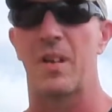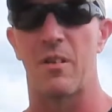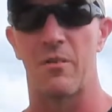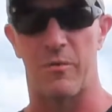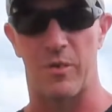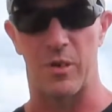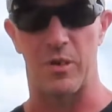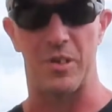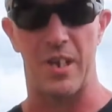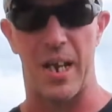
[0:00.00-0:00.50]

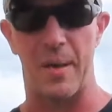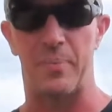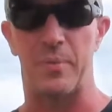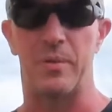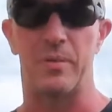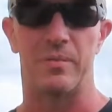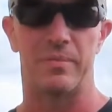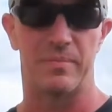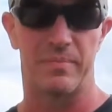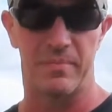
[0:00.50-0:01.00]
For
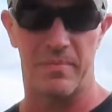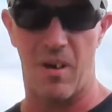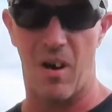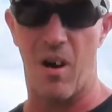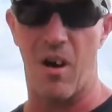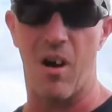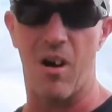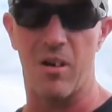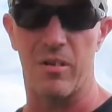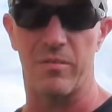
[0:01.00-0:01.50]
example,
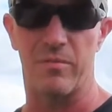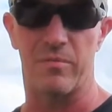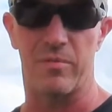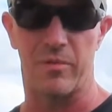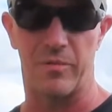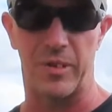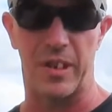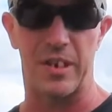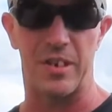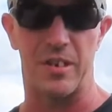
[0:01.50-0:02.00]
our
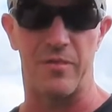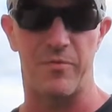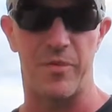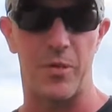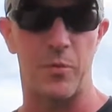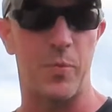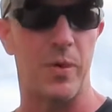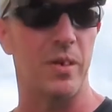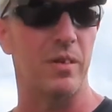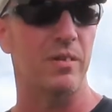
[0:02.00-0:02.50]
Reflection
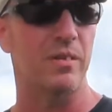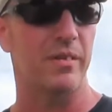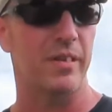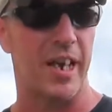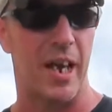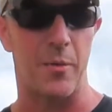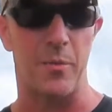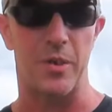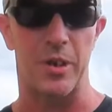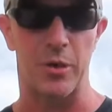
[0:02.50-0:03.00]
fifth wheel
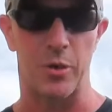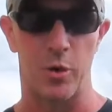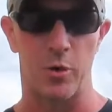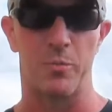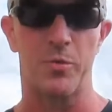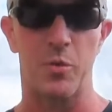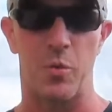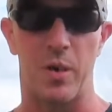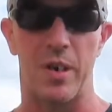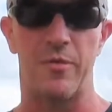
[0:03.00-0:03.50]
came with a
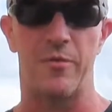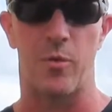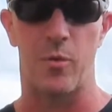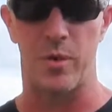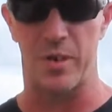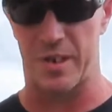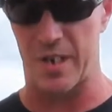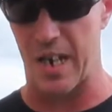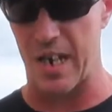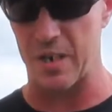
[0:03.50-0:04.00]
Group
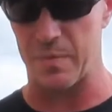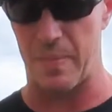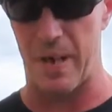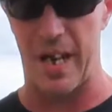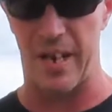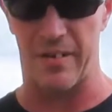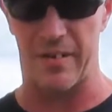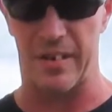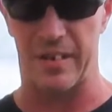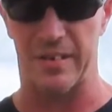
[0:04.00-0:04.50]
24 size
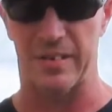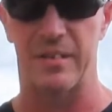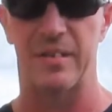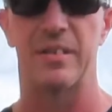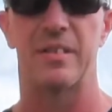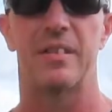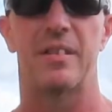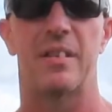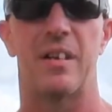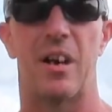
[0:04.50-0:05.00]
battery.
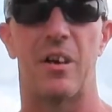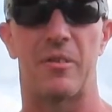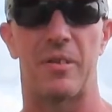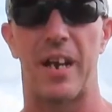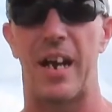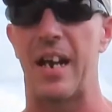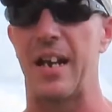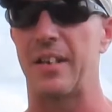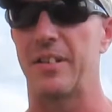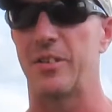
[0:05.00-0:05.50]

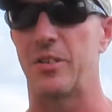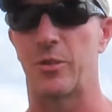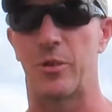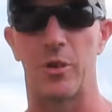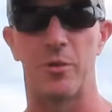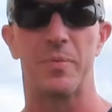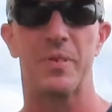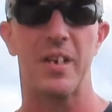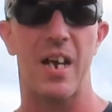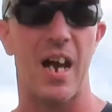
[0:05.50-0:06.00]
Okay, the
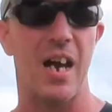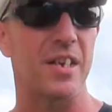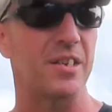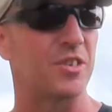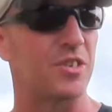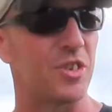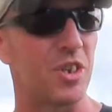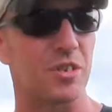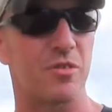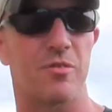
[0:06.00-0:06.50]
group size
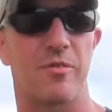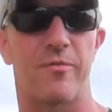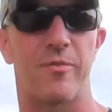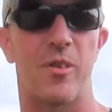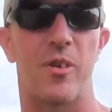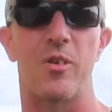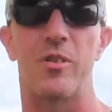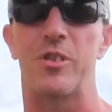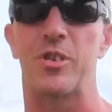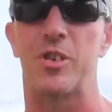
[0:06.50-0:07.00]
just
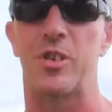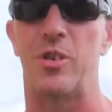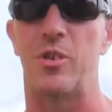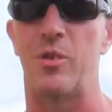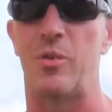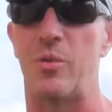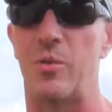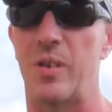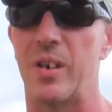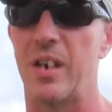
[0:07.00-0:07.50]
refers
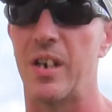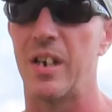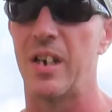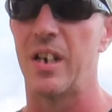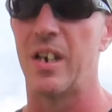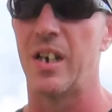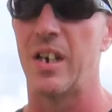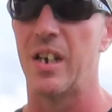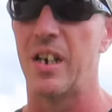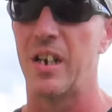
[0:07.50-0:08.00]
to
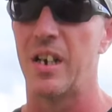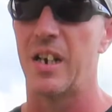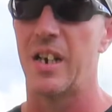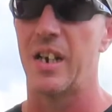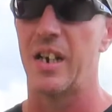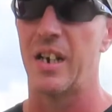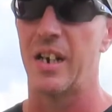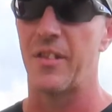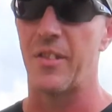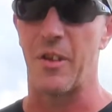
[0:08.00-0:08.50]

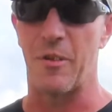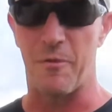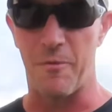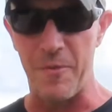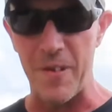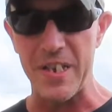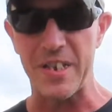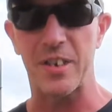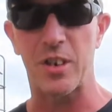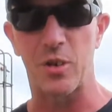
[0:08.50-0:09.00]

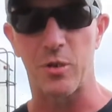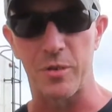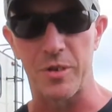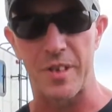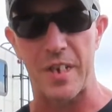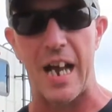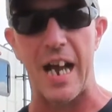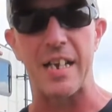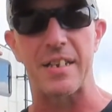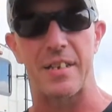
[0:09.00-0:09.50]
the physical
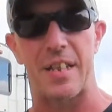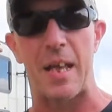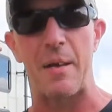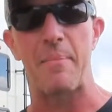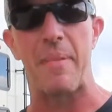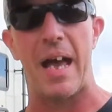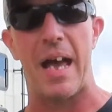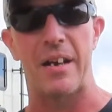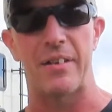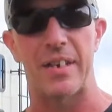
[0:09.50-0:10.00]
size of
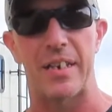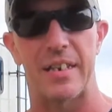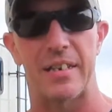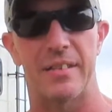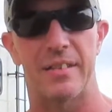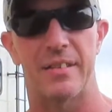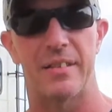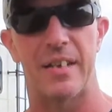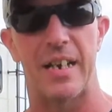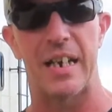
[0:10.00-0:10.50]
that
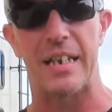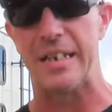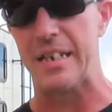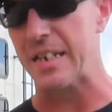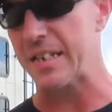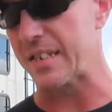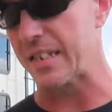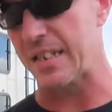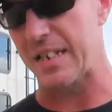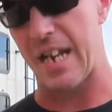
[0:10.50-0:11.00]
battery. It
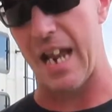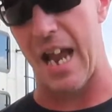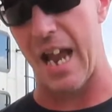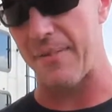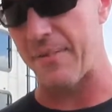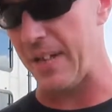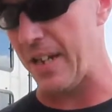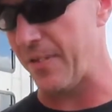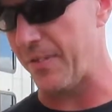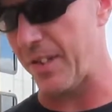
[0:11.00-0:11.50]
doesn't
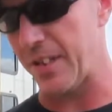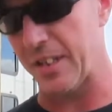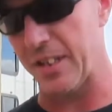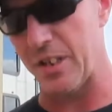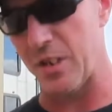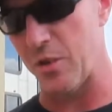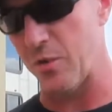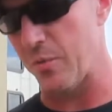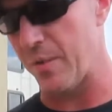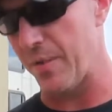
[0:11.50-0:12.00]
have anything
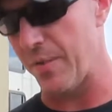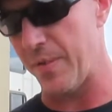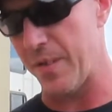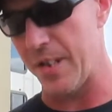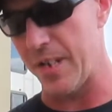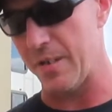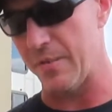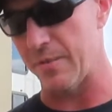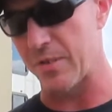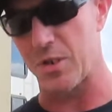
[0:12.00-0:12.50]
to do with
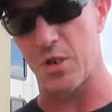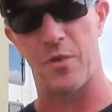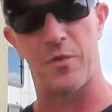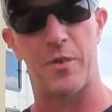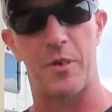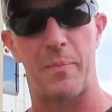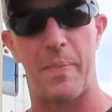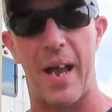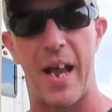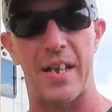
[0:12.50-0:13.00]
the
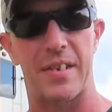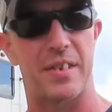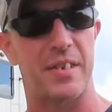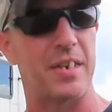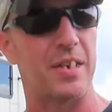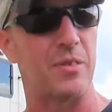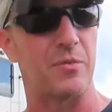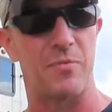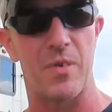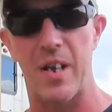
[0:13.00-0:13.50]
reserve
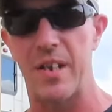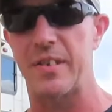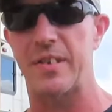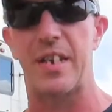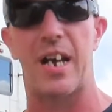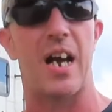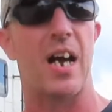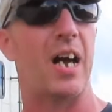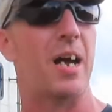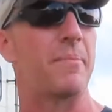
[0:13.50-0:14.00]
capacity, the run
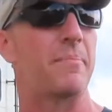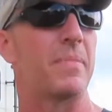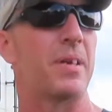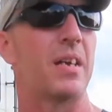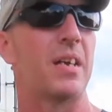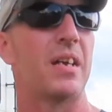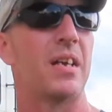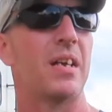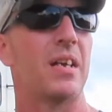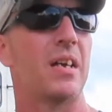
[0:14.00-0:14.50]

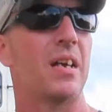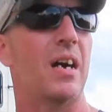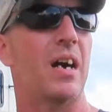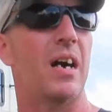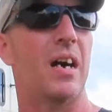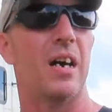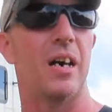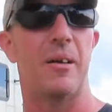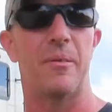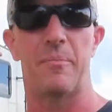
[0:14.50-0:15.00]

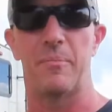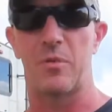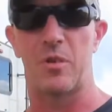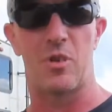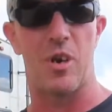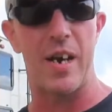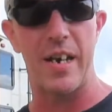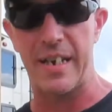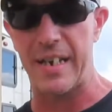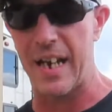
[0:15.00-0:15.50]

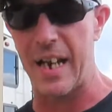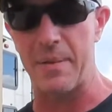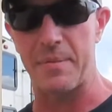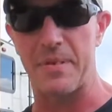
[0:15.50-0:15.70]
time, cranking it,